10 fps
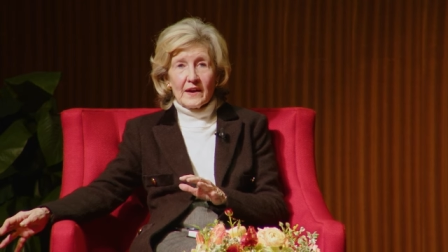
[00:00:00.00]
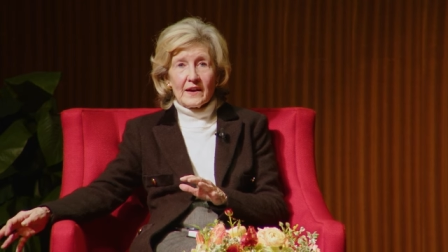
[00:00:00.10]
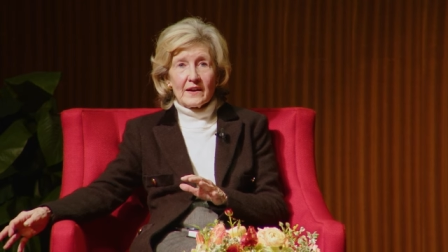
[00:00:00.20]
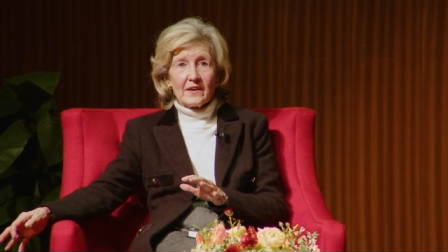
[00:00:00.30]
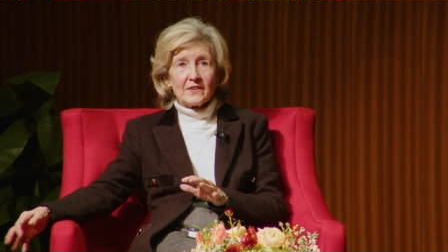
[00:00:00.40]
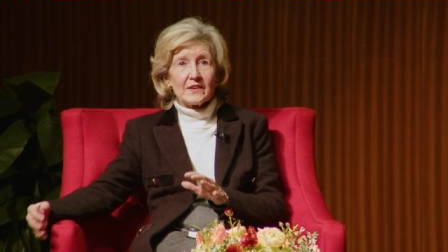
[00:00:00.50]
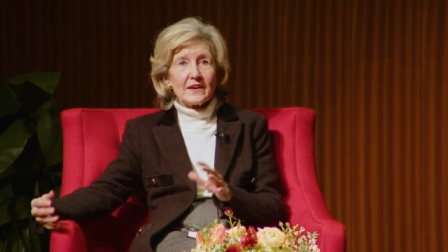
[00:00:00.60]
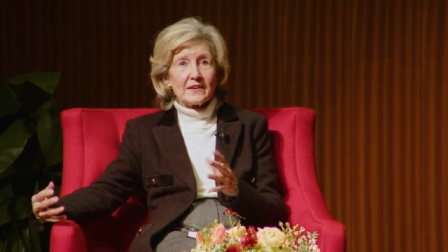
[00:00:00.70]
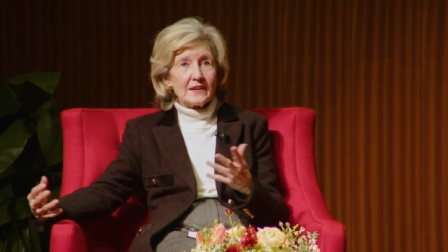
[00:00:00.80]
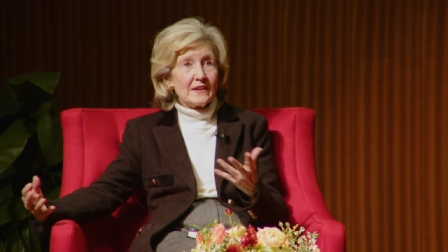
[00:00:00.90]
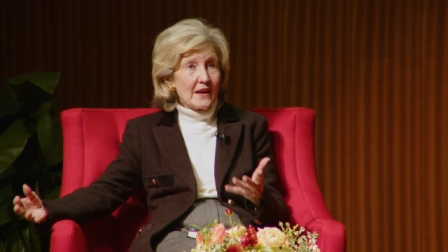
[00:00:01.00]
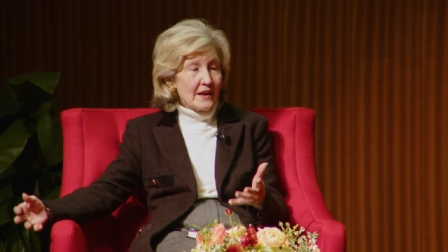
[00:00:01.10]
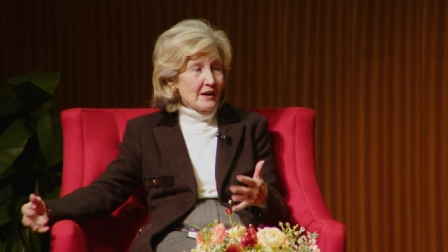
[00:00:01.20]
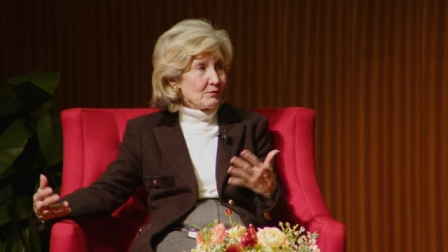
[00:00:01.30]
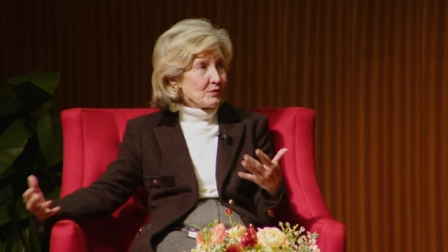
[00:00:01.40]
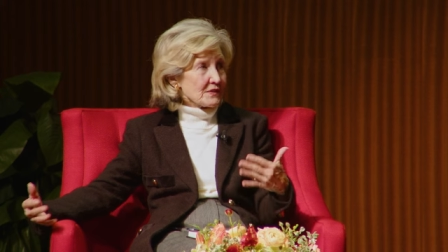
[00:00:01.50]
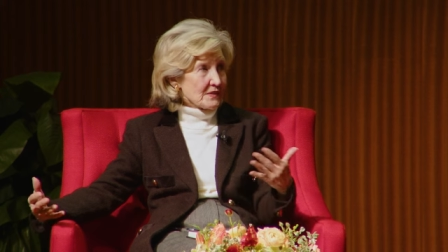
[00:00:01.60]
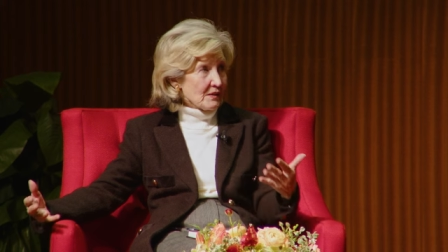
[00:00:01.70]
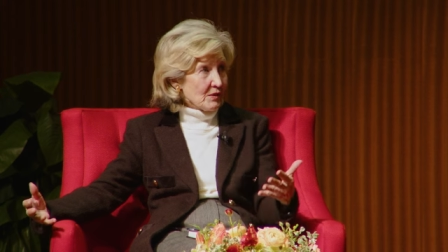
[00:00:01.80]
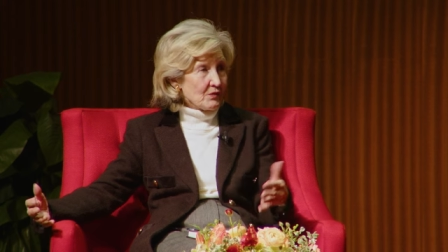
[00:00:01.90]
And, and he named
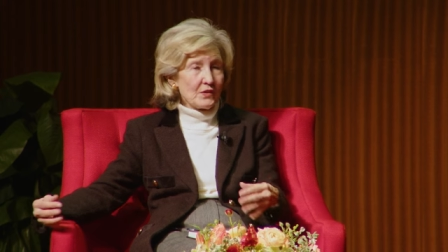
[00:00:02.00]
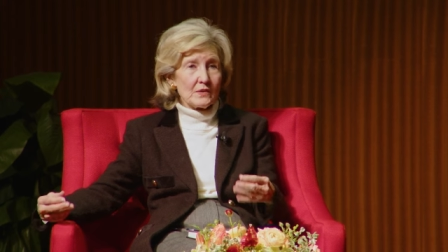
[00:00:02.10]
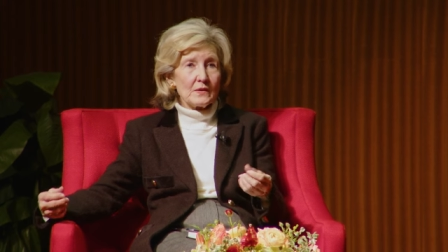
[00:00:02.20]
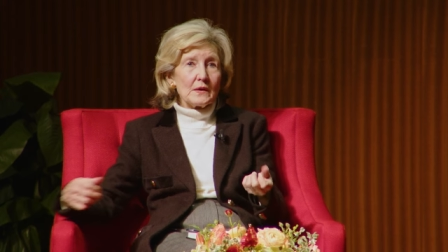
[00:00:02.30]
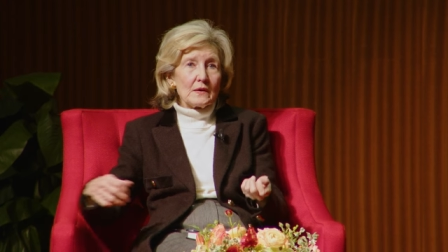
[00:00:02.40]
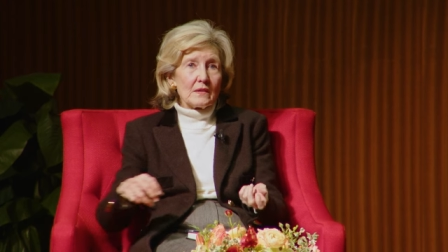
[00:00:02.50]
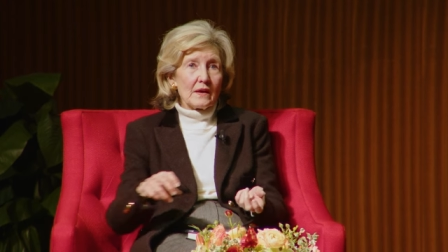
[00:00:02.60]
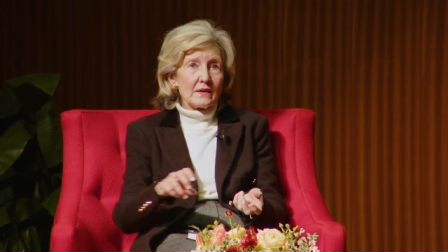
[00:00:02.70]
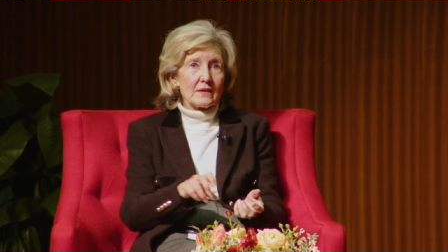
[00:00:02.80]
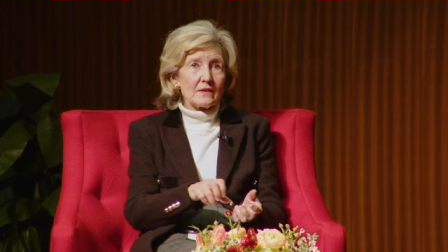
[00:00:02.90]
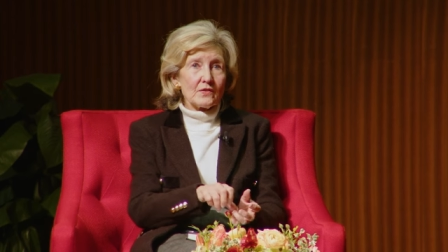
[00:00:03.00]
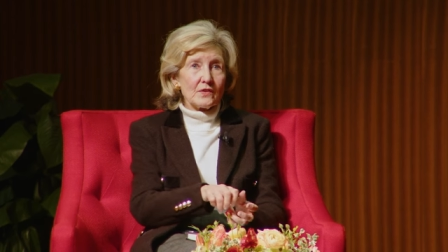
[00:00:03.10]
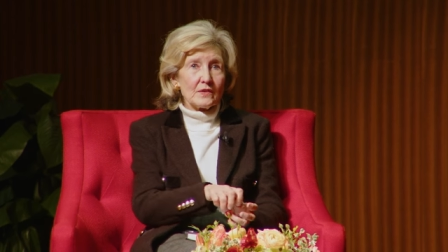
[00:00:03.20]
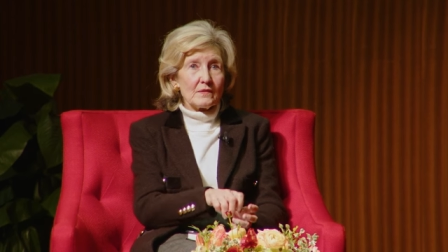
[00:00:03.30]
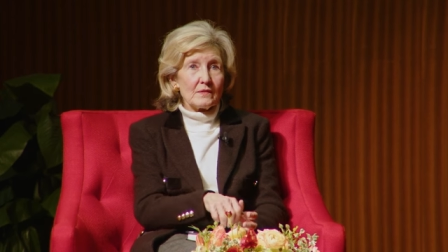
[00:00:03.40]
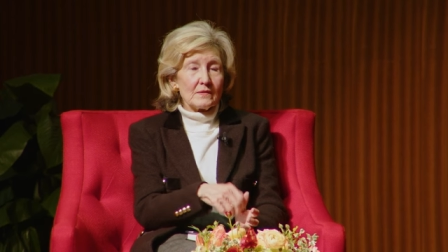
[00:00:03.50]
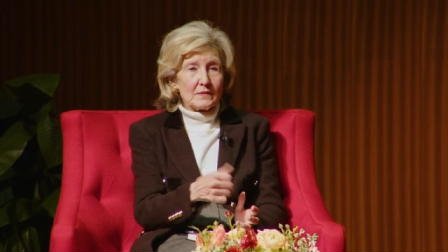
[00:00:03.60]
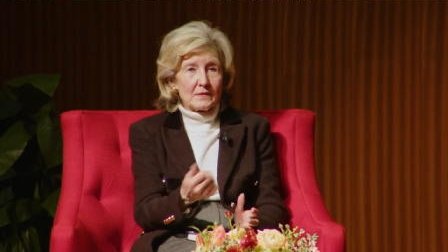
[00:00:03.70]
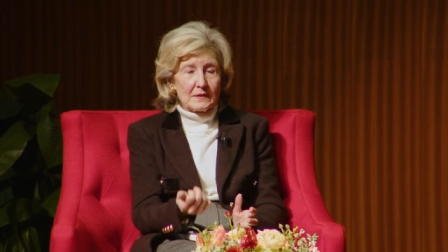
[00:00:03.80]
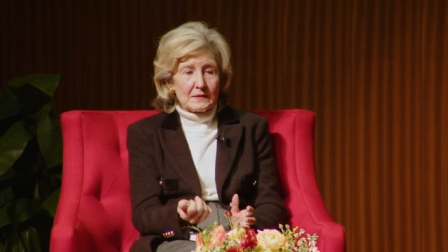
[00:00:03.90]
some of the, like the,
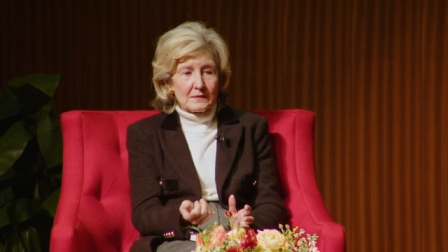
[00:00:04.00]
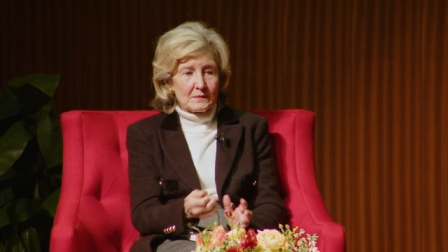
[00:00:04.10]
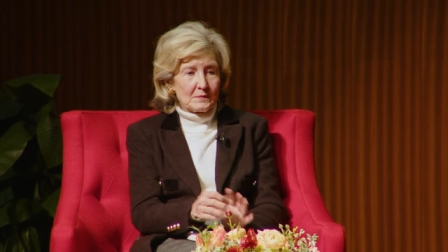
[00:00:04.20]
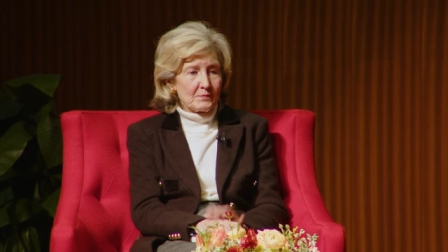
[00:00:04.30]
uh,